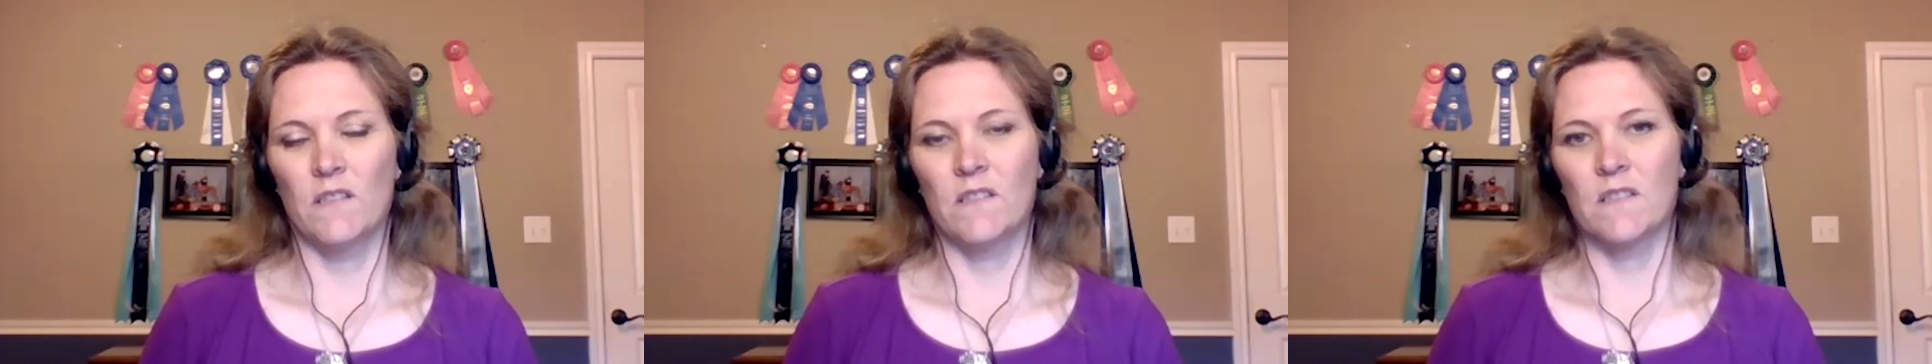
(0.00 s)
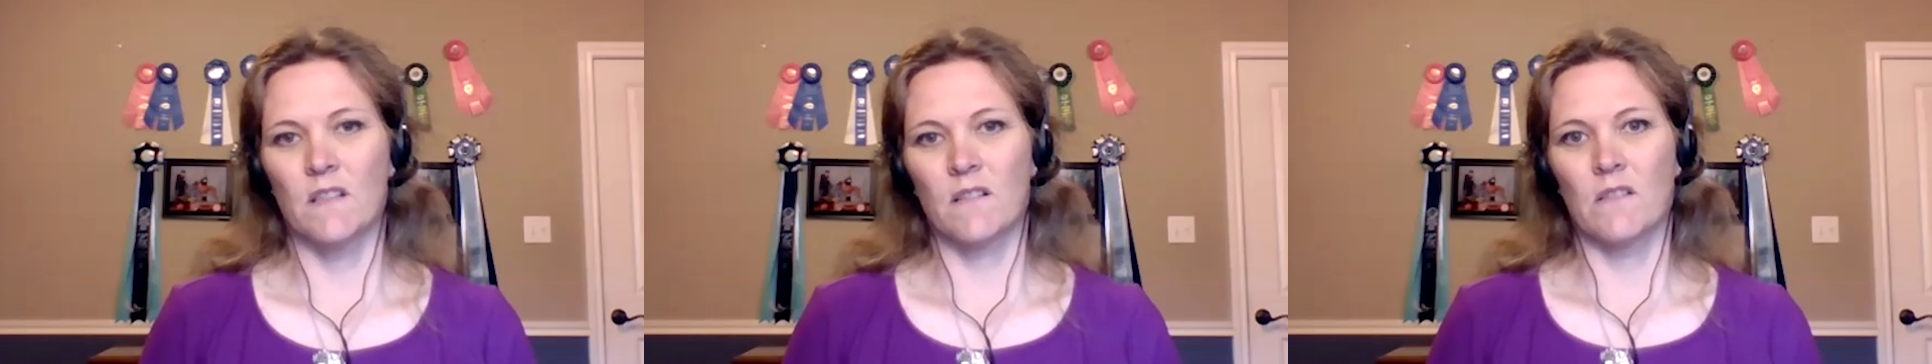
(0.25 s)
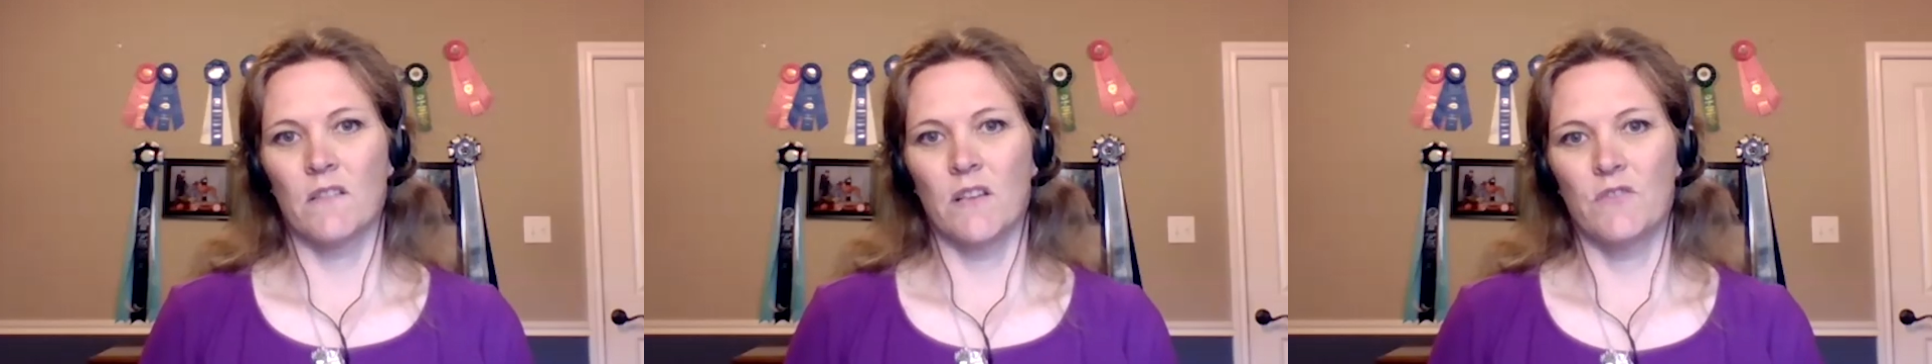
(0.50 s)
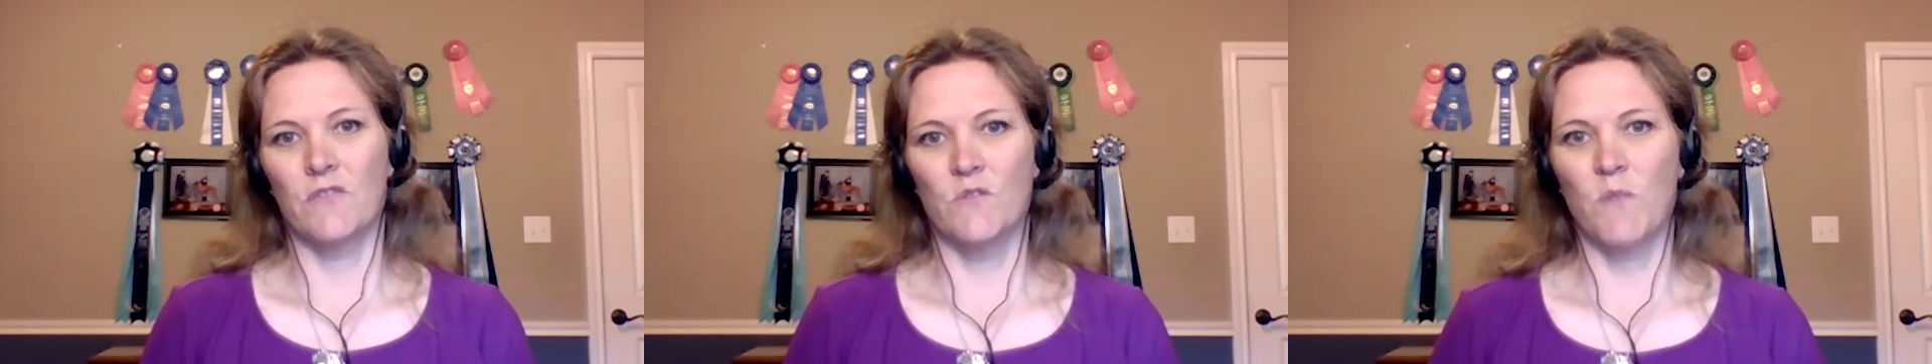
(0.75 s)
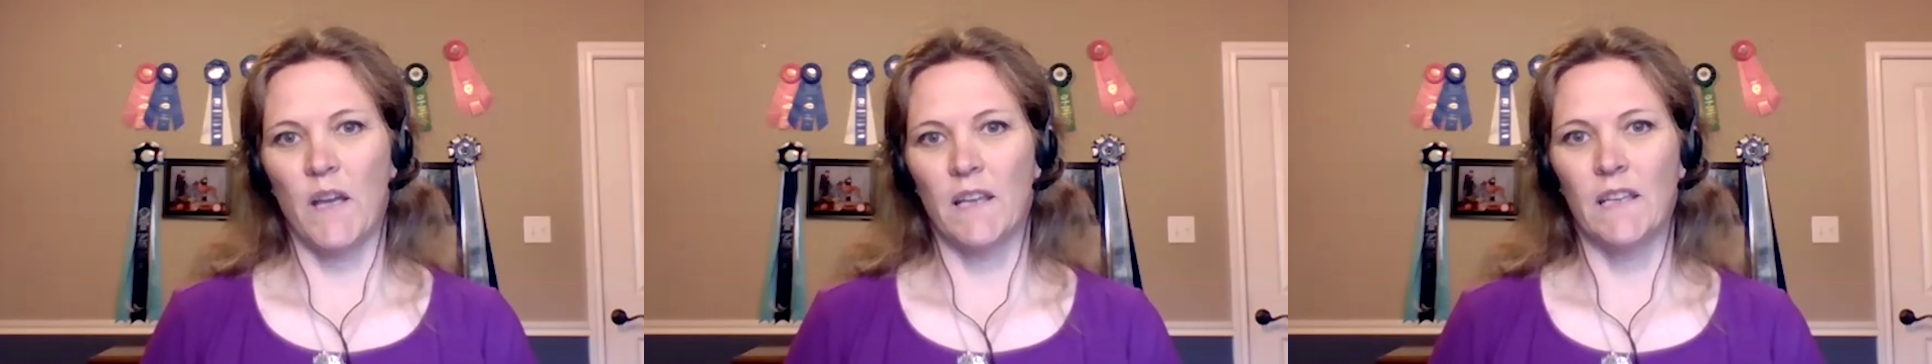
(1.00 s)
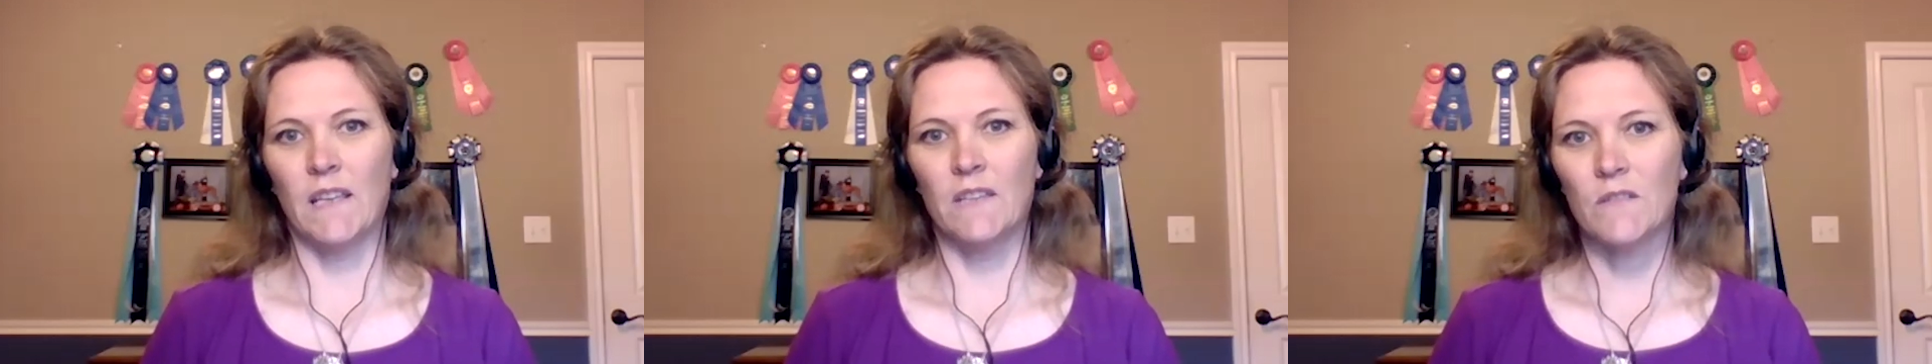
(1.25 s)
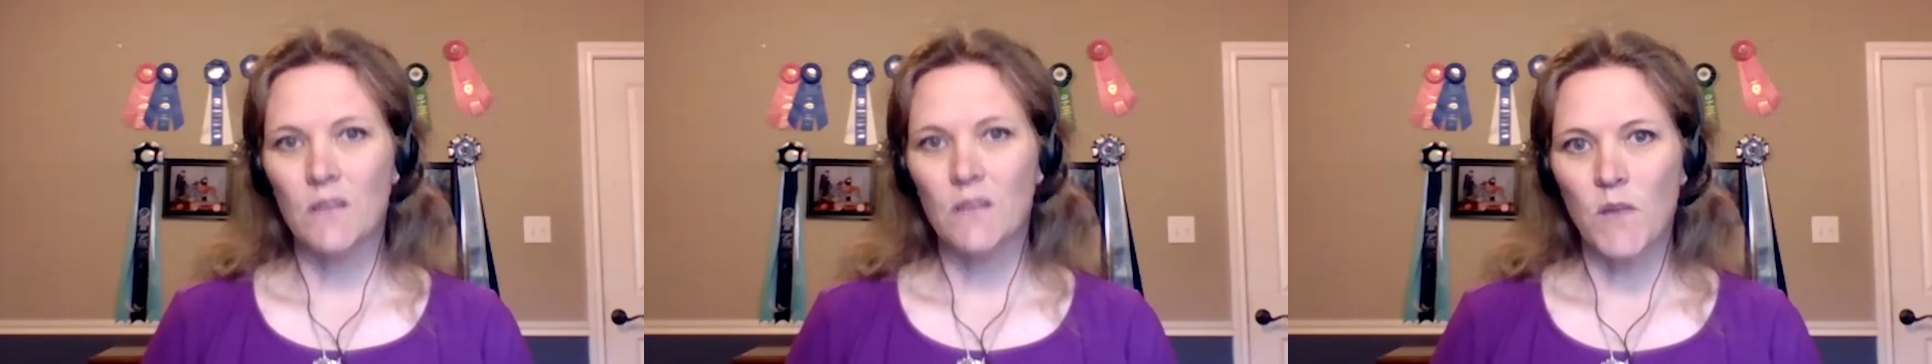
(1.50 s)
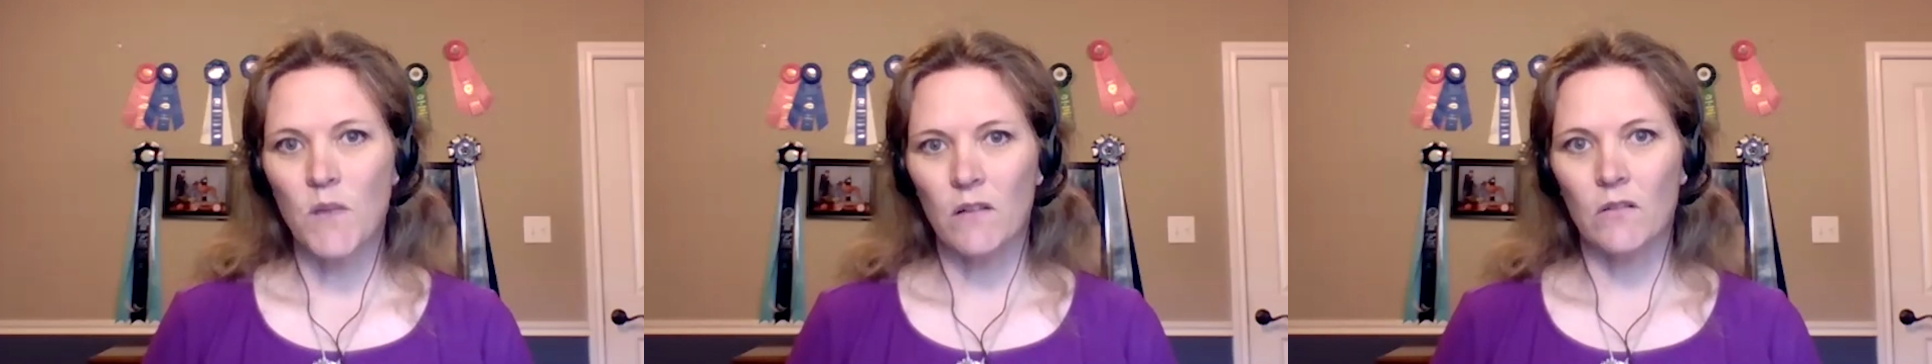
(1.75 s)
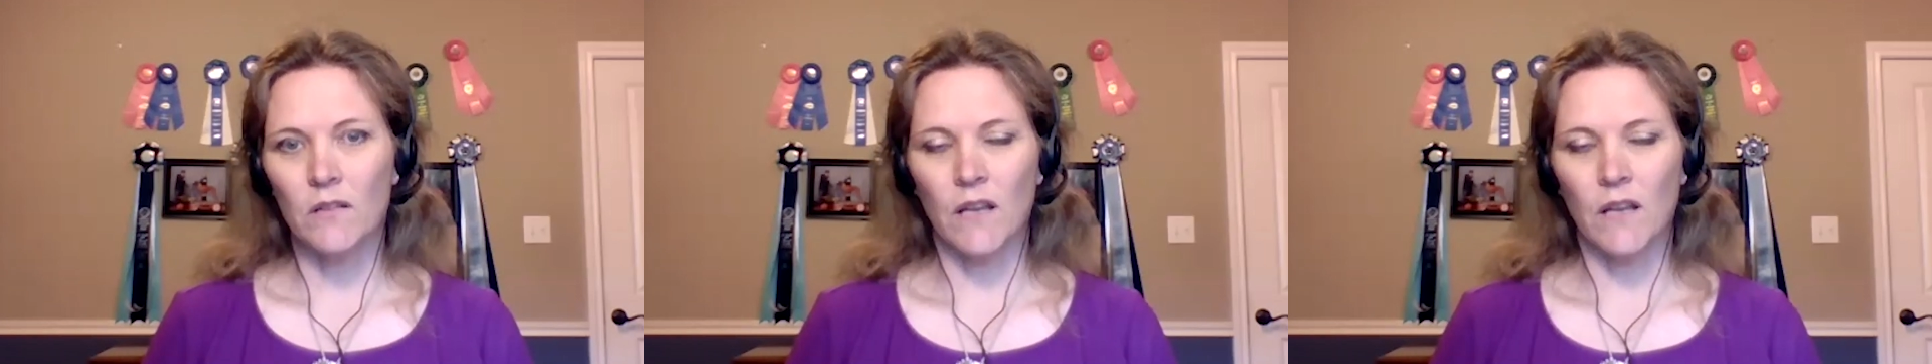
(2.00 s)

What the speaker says: it sucks all that juice back into the bottle.